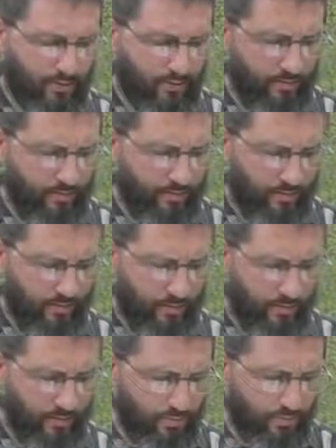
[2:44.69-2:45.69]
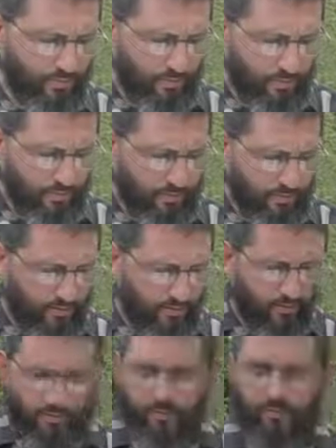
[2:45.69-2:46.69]
Uh, you know, I just want to look at
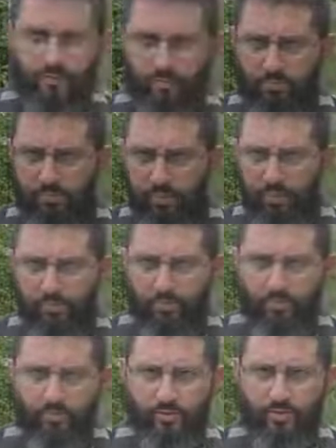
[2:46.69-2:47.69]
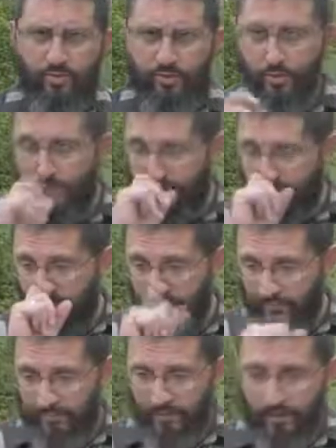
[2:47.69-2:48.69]
this, or I'm going through this book or whatever
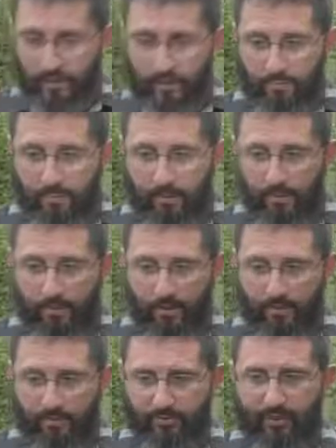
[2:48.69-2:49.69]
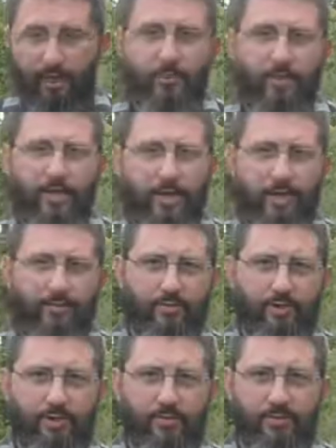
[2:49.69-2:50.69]
else. But uh, whatever family you have
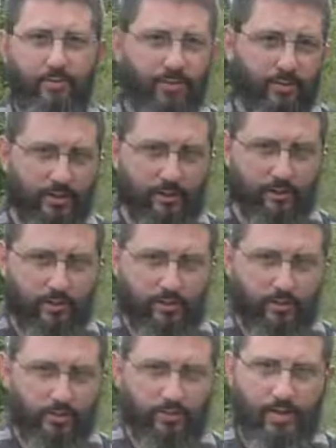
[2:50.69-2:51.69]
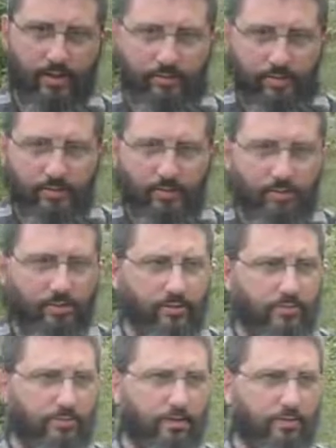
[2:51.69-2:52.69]
there, if you're single, you know, you can't really do
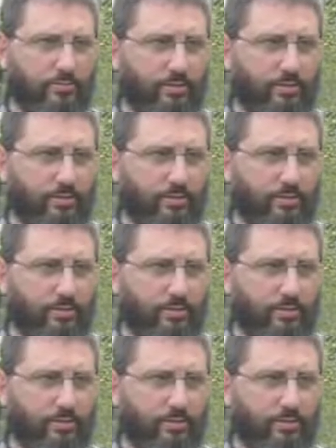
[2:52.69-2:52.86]
this.